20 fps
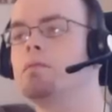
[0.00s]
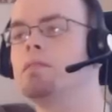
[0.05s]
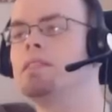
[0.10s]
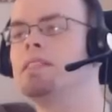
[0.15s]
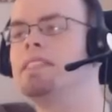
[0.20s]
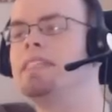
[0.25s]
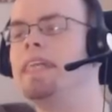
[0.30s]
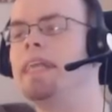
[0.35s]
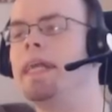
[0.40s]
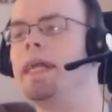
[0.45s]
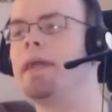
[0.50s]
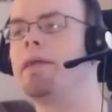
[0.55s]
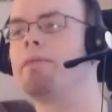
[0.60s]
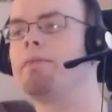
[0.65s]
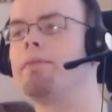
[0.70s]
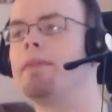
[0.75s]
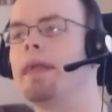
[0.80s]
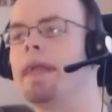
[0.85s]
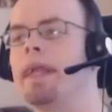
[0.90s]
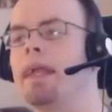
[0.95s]

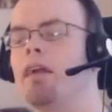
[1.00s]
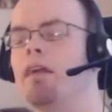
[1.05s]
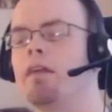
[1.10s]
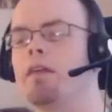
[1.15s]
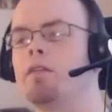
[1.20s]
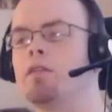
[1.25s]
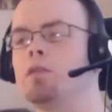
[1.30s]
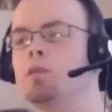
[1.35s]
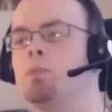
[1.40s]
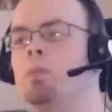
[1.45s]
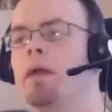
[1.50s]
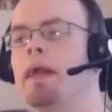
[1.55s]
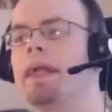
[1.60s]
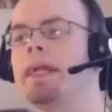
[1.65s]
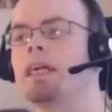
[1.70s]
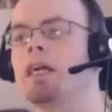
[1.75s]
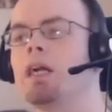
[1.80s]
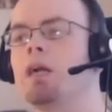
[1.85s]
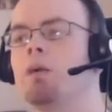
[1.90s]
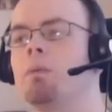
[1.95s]
seeing the characters
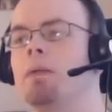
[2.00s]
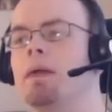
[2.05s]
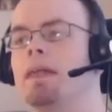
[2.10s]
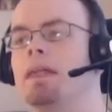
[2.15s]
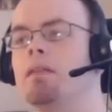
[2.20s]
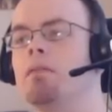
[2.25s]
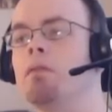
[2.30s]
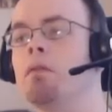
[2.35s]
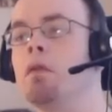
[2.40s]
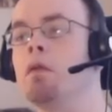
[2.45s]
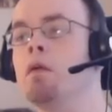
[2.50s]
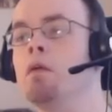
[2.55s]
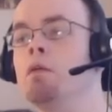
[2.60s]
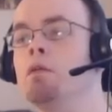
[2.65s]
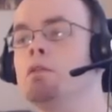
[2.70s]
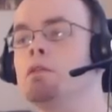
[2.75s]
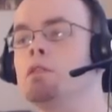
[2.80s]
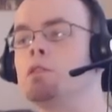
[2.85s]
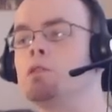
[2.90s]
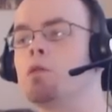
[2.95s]
break up and
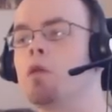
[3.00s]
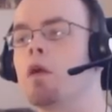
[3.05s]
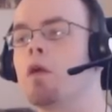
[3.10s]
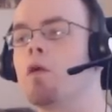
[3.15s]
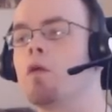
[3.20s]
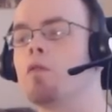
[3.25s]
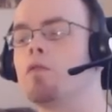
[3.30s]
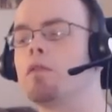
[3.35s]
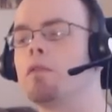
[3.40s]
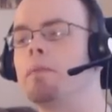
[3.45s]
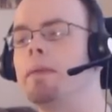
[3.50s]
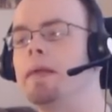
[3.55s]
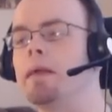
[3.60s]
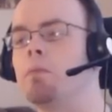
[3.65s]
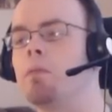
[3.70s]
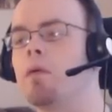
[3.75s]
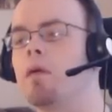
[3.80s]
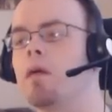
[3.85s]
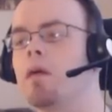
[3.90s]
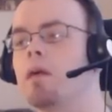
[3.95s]
struggle to be
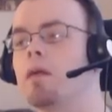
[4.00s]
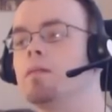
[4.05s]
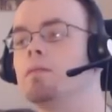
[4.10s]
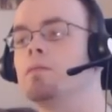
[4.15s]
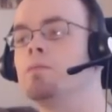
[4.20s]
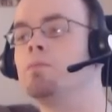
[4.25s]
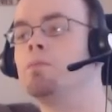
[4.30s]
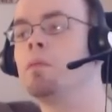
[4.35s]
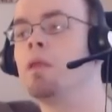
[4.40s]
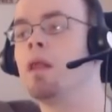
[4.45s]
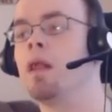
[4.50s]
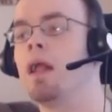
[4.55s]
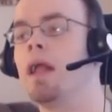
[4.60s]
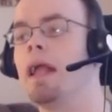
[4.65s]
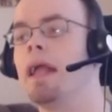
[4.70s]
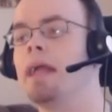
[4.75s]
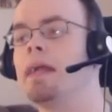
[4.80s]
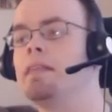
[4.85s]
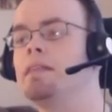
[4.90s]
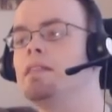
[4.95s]
apart,
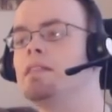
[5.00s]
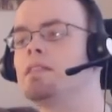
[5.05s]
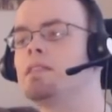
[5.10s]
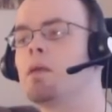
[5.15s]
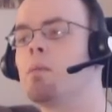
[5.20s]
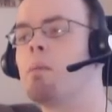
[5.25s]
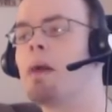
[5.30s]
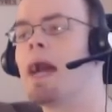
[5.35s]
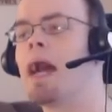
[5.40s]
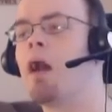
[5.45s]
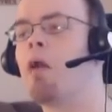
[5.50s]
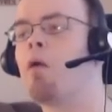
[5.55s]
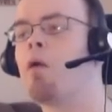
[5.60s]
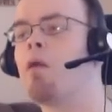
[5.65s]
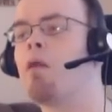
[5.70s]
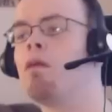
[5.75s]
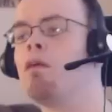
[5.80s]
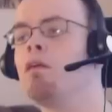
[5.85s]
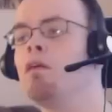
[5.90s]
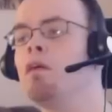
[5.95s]
and just the
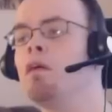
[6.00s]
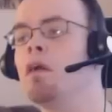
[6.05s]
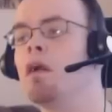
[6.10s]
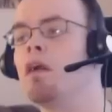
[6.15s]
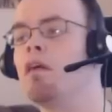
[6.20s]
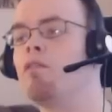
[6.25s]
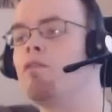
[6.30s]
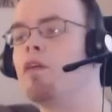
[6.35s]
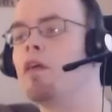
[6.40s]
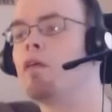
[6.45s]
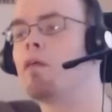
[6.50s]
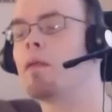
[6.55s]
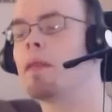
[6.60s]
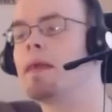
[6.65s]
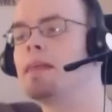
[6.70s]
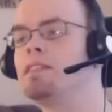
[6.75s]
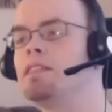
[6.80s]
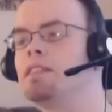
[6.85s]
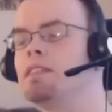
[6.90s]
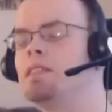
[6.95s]
power of their
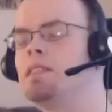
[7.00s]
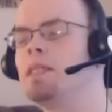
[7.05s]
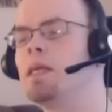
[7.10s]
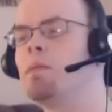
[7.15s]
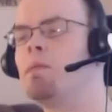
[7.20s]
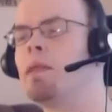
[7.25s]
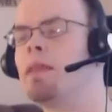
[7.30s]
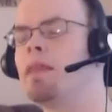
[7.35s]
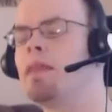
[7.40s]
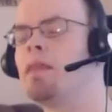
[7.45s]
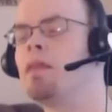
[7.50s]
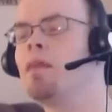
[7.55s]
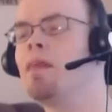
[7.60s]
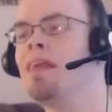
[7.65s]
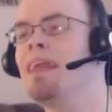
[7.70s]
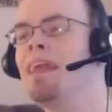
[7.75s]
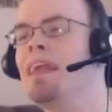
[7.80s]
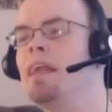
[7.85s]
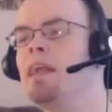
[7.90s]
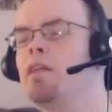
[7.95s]
relationship, and then
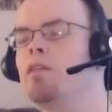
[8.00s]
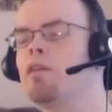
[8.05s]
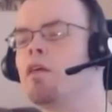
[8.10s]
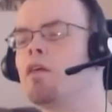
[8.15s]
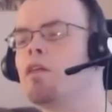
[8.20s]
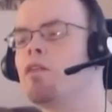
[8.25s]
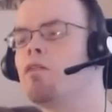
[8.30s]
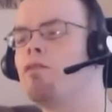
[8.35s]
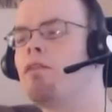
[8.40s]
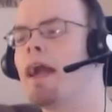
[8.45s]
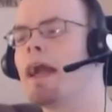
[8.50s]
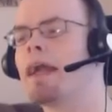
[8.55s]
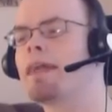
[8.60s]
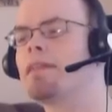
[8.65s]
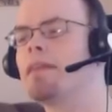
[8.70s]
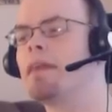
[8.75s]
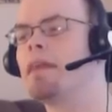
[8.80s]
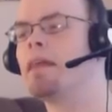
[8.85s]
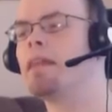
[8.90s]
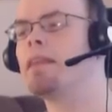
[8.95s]
you throw the
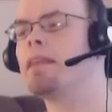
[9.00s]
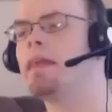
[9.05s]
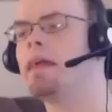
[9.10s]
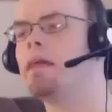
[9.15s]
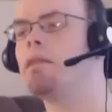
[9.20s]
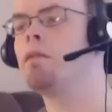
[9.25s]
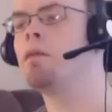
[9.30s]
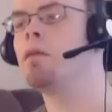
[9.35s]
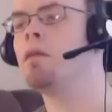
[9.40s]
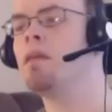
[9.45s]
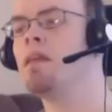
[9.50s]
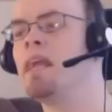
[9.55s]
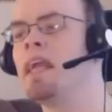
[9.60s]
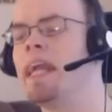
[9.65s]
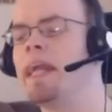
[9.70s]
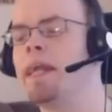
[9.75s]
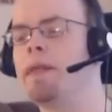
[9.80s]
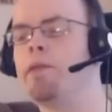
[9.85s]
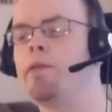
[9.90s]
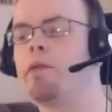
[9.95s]
fact in that
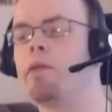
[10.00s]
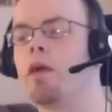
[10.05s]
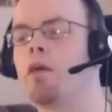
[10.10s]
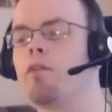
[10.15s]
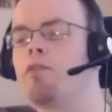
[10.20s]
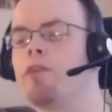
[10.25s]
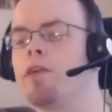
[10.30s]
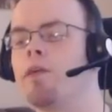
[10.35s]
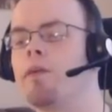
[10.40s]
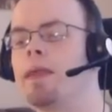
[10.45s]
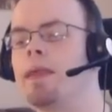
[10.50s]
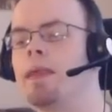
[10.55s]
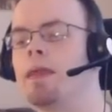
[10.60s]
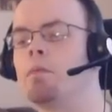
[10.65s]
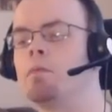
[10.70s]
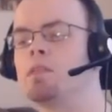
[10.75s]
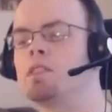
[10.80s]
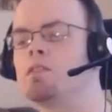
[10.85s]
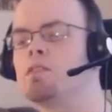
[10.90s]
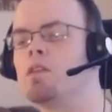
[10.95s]
Andrew Garfield and
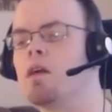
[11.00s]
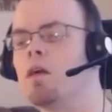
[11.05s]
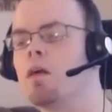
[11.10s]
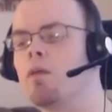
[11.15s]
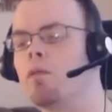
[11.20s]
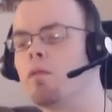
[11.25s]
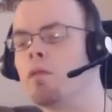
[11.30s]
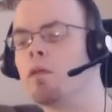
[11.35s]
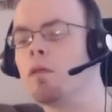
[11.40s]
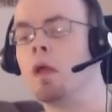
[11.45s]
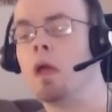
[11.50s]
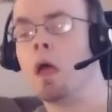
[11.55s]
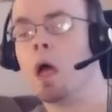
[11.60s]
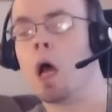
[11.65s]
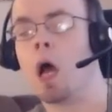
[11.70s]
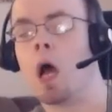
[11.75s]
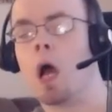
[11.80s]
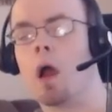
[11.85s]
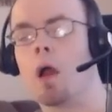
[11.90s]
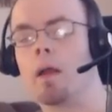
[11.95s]
Emma Stone
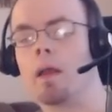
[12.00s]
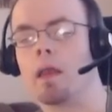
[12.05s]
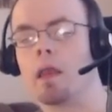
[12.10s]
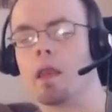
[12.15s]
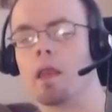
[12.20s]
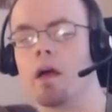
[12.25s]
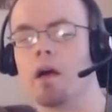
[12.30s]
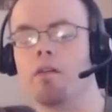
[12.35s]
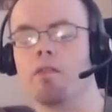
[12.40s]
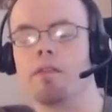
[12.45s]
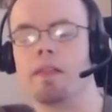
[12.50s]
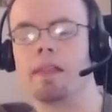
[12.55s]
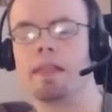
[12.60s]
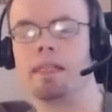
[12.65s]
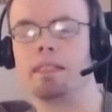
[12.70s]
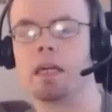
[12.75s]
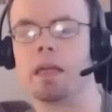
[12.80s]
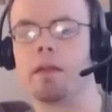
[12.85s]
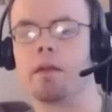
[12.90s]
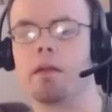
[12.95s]
are in love with
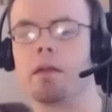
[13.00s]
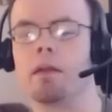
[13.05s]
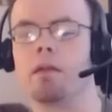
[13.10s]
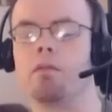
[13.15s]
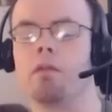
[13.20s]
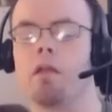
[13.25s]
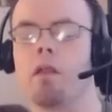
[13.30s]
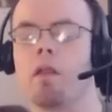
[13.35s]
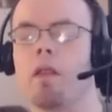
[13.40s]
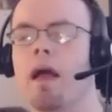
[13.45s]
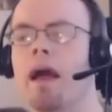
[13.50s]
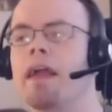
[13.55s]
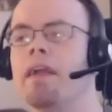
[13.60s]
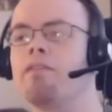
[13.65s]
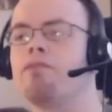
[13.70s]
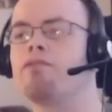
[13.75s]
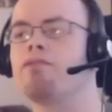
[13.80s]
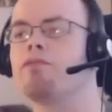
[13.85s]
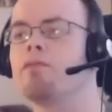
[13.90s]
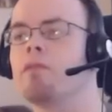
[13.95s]
each other in real
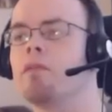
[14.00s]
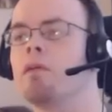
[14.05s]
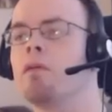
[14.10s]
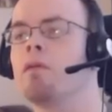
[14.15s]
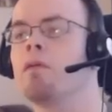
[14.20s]
life.